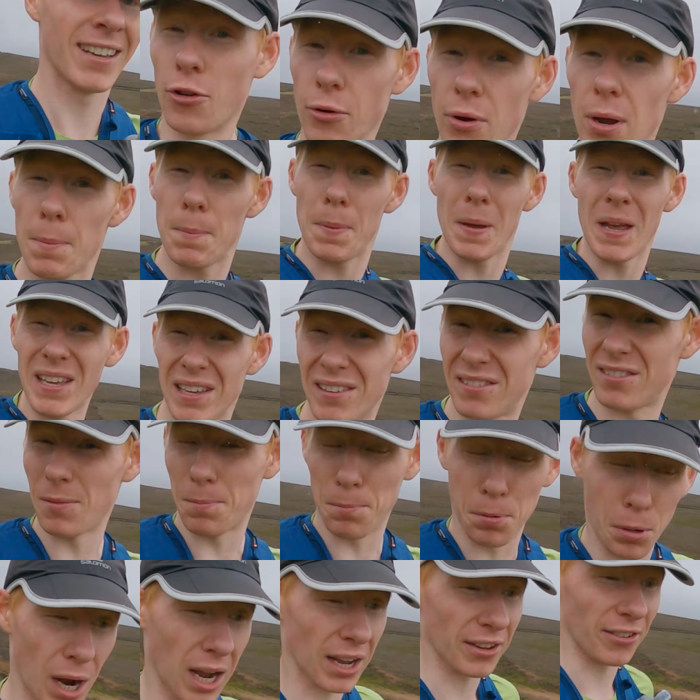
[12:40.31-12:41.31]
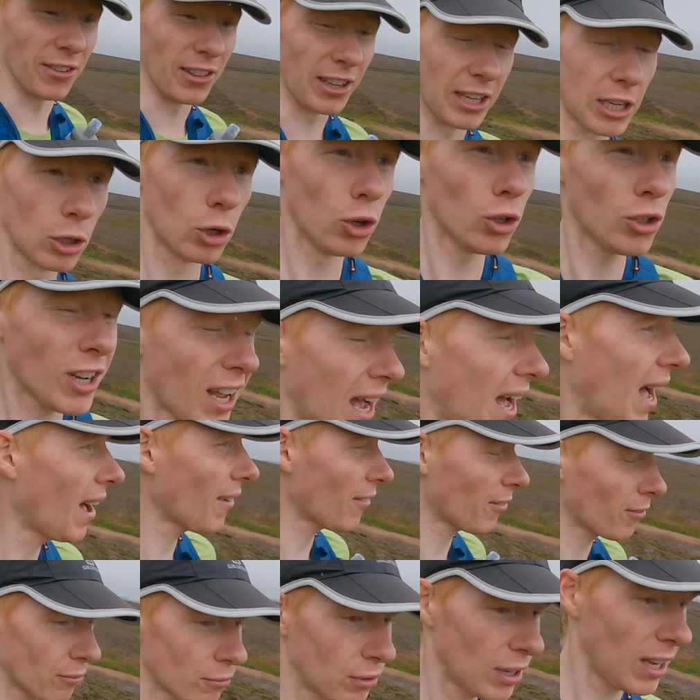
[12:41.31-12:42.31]
The grip is surprisingly good. I
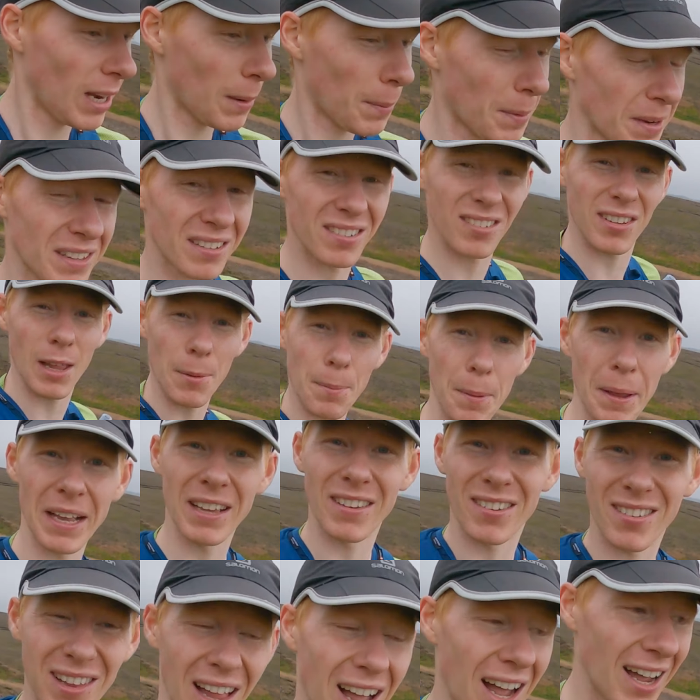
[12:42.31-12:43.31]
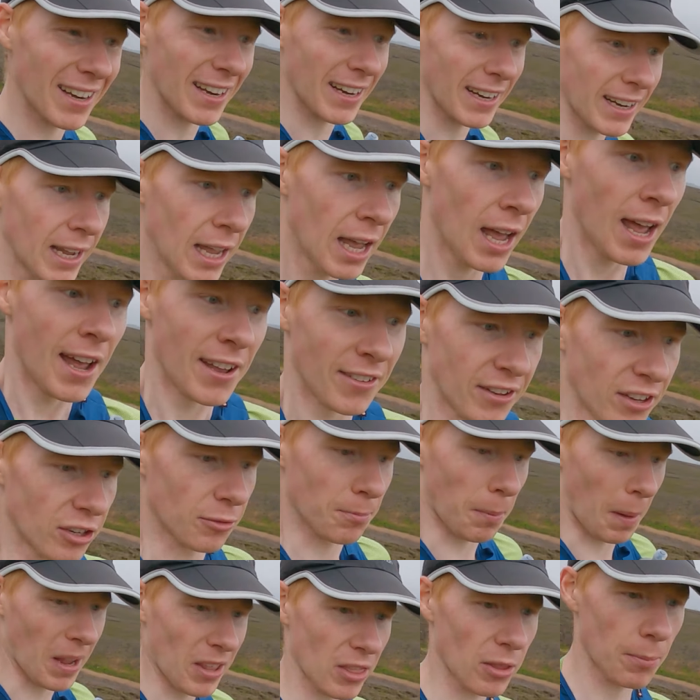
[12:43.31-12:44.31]
haven't really been slipping and sliding,
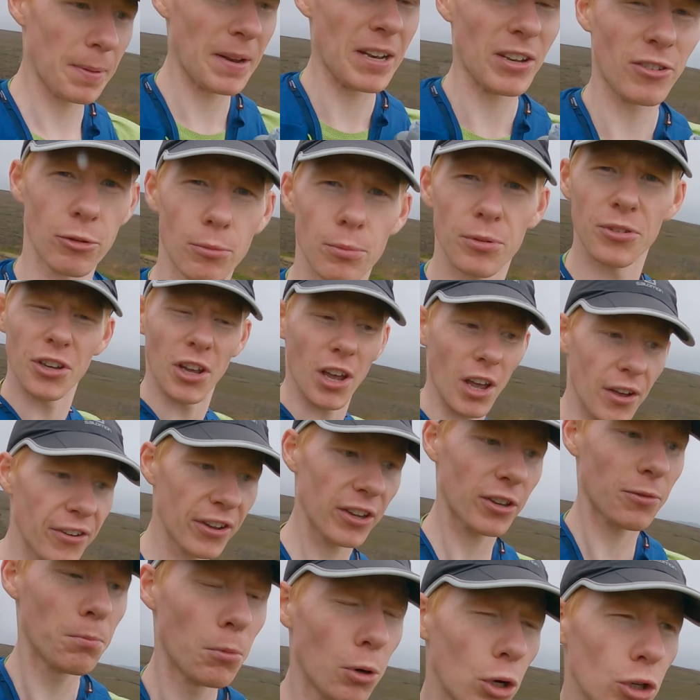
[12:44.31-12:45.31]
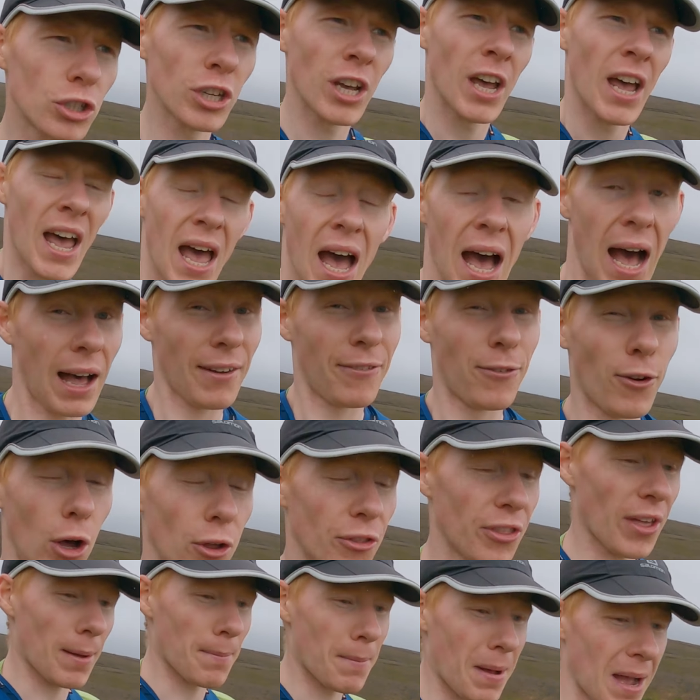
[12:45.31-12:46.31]
despite there being some surface mud. I
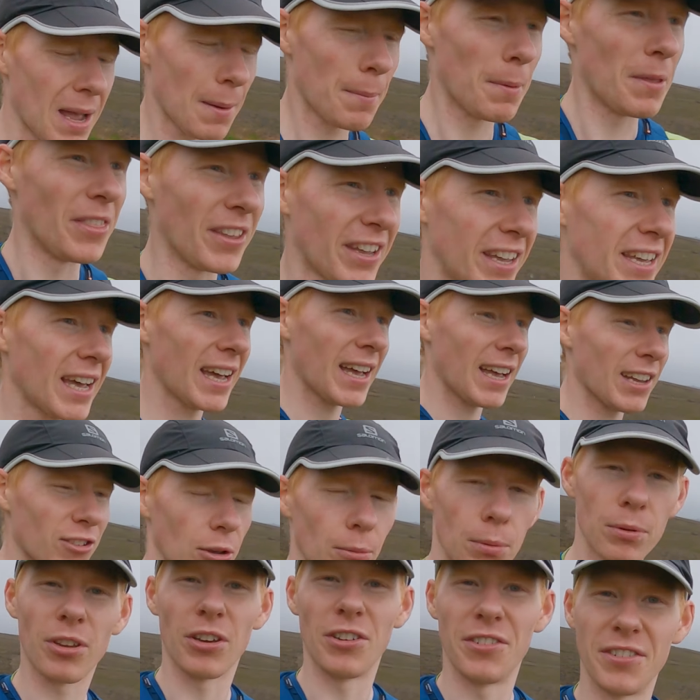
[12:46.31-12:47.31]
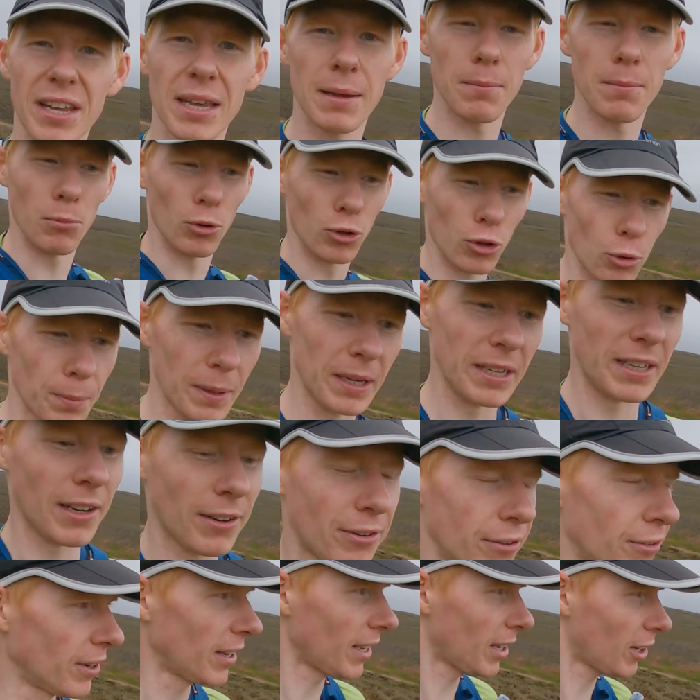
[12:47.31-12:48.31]
thought that might have been the case. Obviously deep mud will be a
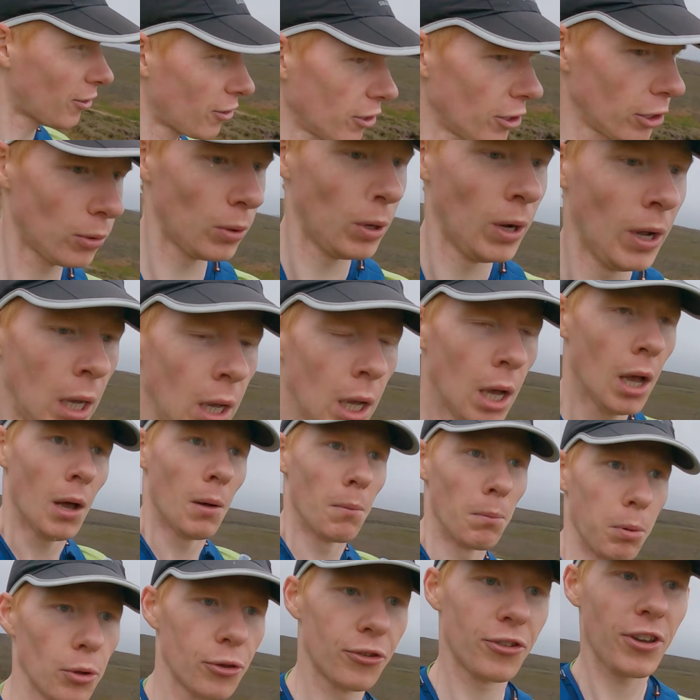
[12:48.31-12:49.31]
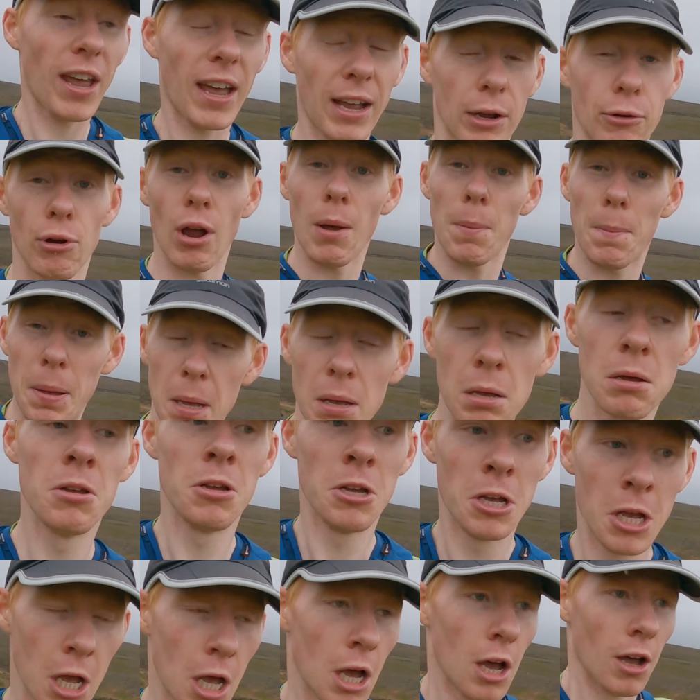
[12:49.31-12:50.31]
different issue, but yeah, grip,
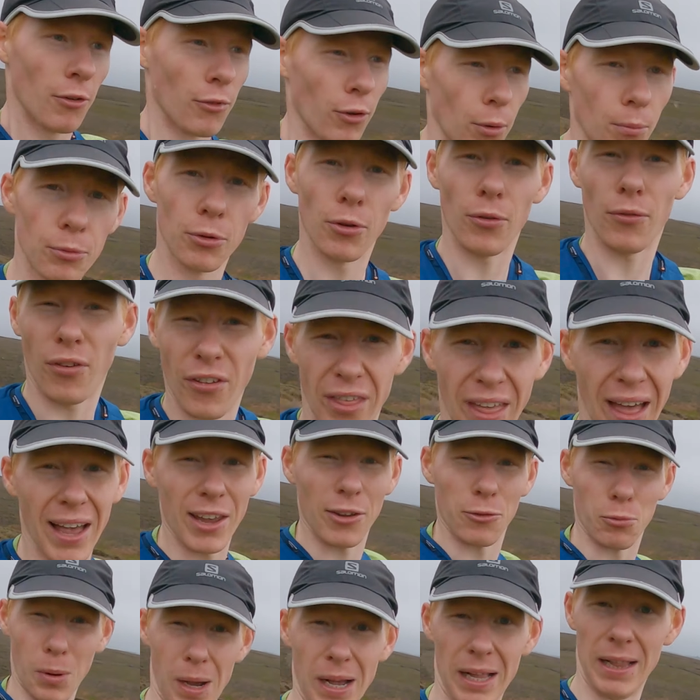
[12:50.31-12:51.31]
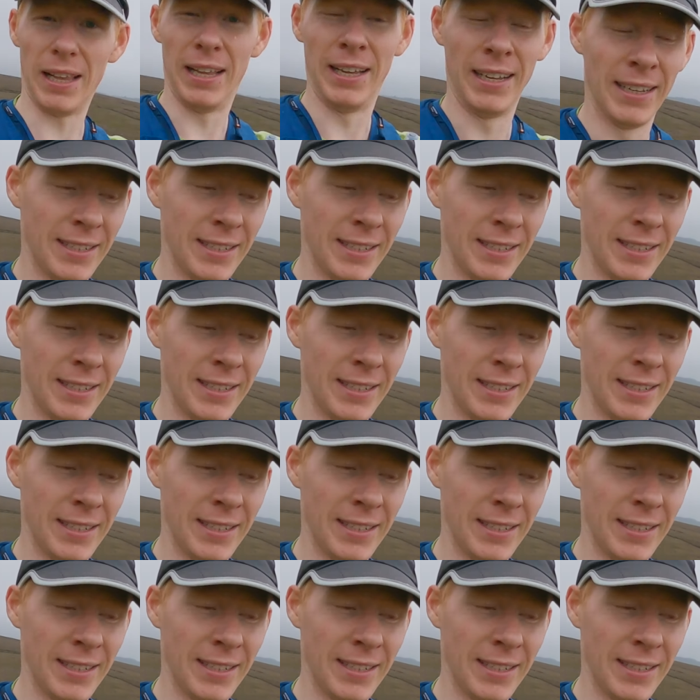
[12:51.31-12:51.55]
thumbs up for that as well.